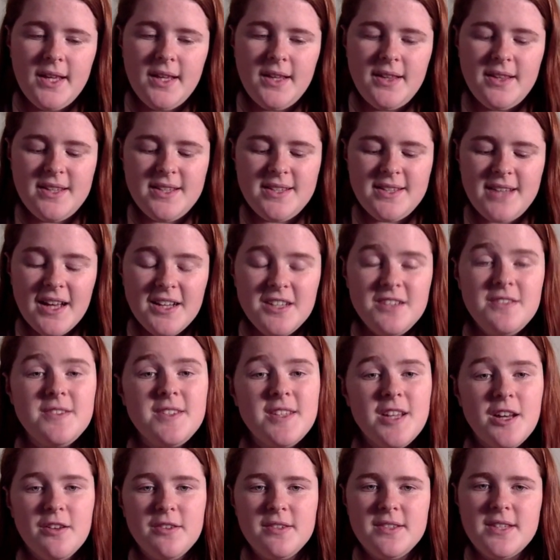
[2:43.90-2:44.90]
This act of
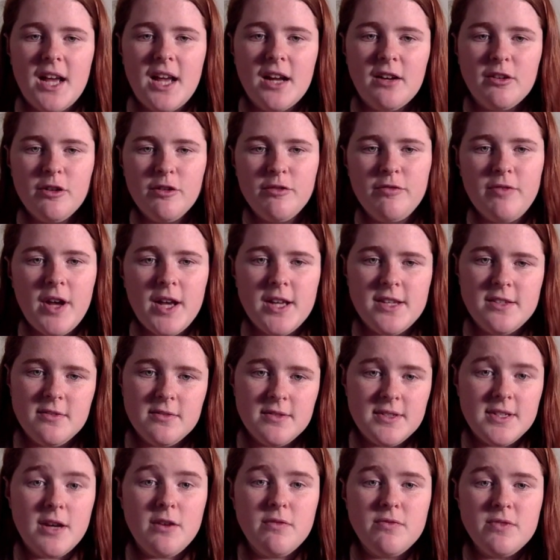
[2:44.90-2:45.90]
self-sacrifice or
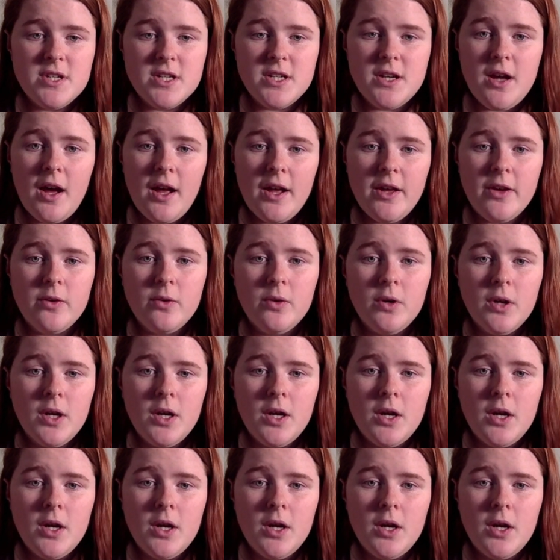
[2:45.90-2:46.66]
self-denial